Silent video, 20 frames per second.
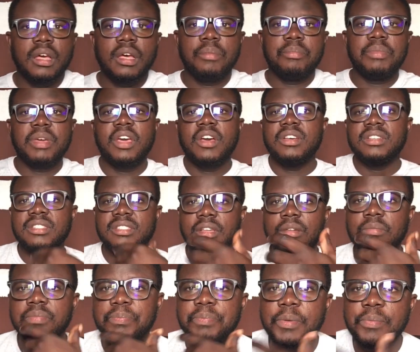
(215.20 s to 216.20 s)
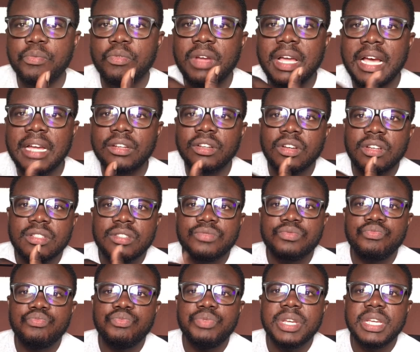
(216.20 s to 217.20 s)
because some people cannot
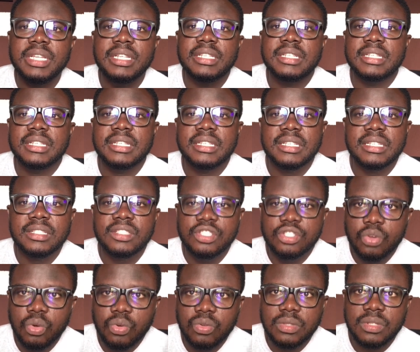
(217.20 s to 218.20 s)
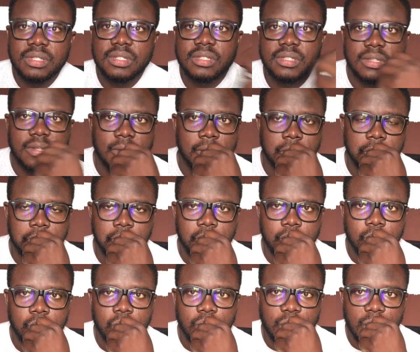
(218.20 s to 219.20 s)
read tones,
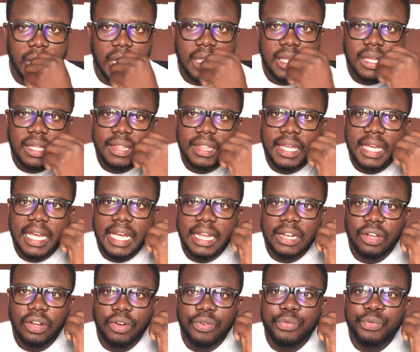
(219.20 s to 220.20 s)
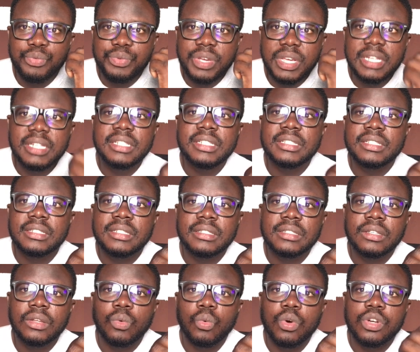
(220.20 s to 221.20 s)
they cannot read
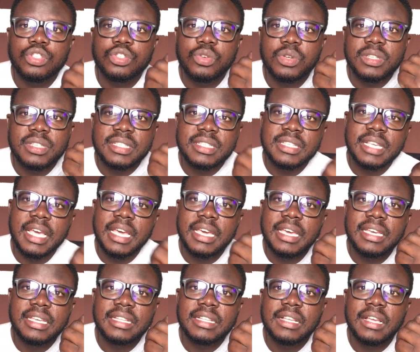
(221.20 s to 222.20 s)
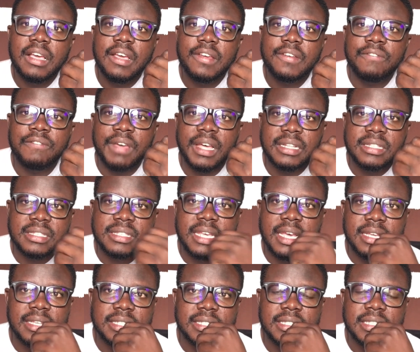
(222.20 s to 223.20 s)
what you're saying via
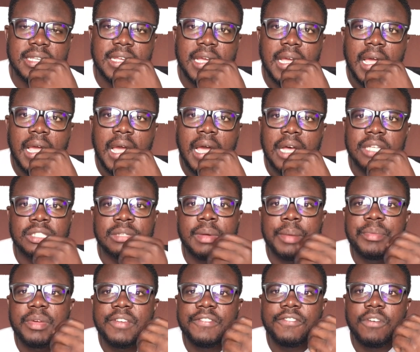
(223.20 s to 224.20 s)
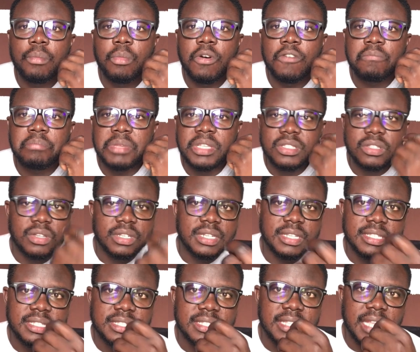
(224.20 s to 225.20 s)
text. And so it might be a form of
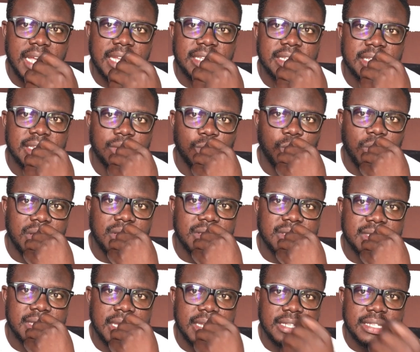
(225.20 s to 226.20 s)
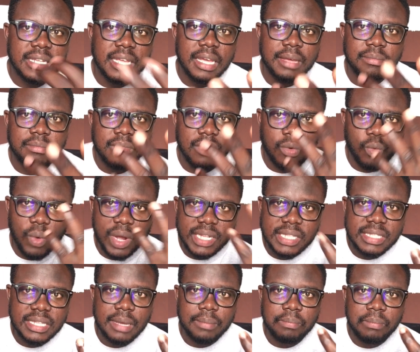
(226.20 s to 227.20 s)
misunderstanding when you send them
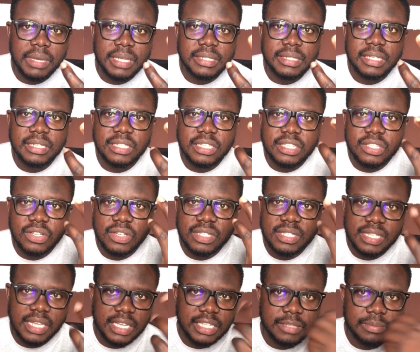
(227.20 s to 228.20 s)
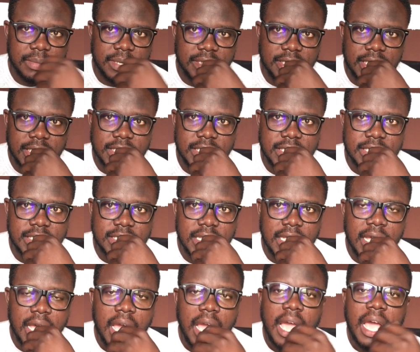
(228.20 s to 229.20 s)
WhatsApp messages or text messages.
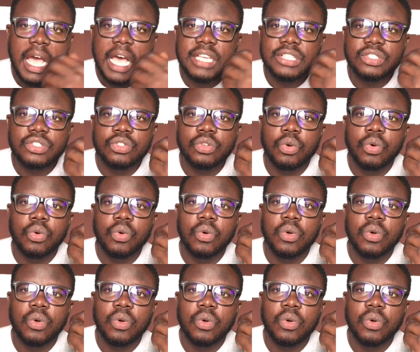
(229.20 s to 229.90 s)
And so,